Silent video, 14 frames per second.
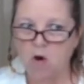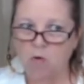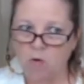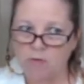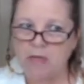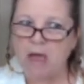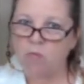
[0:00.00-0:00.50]

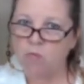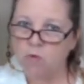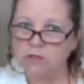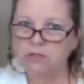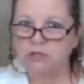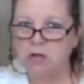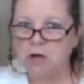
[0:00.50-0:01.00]
or that
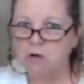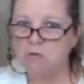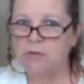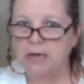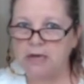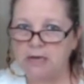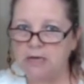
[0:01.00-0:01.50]
one soul
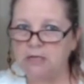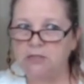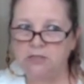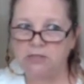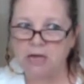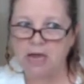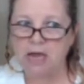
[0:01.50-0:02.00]
that gets
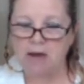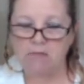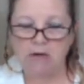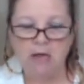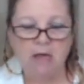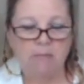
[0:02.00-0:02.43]
saved.